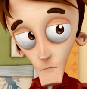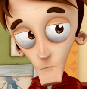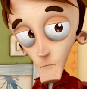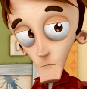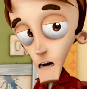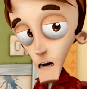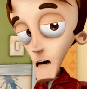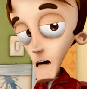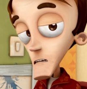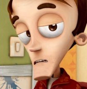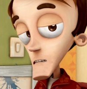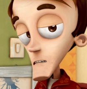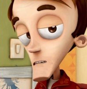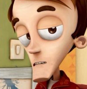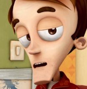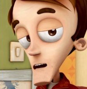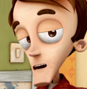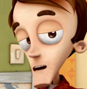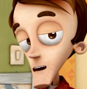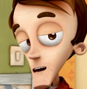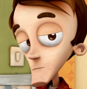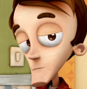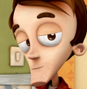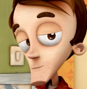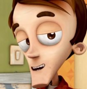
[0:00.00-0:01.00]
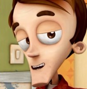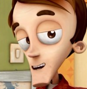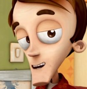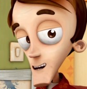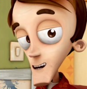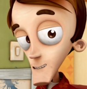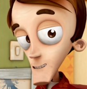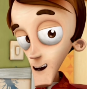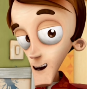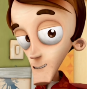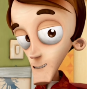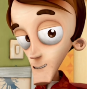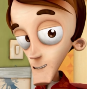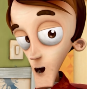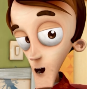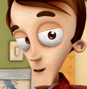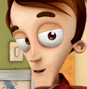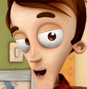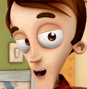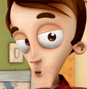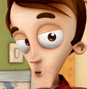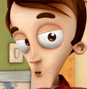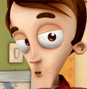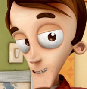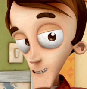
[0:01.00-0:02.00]
Well, dear, I guess you
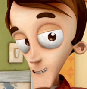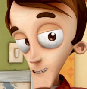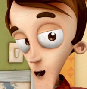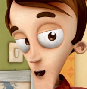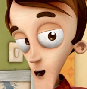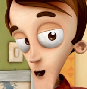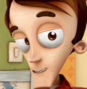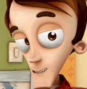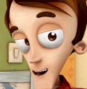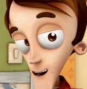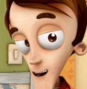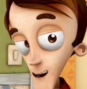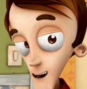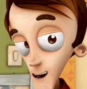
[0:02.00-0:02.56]
know your son as